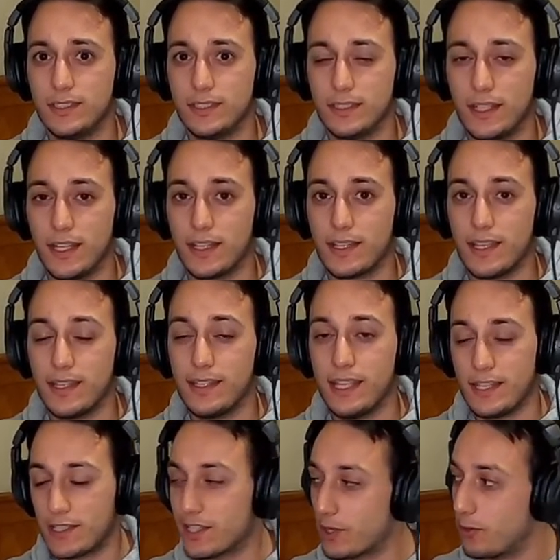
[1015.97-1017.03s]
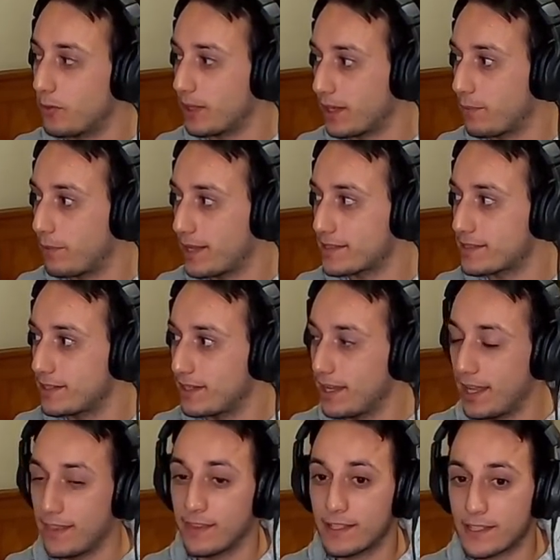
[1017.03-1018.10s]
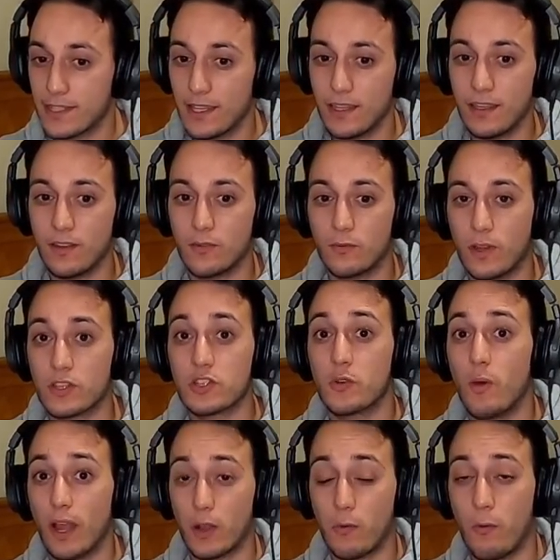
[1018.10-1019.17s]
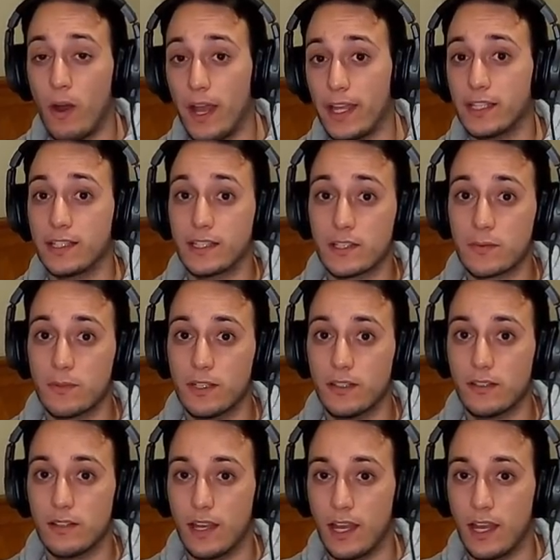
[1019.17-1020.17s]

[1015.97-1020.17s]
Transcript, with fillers: it, it needs the cooling capacity, and this thing runs quite quietly as well,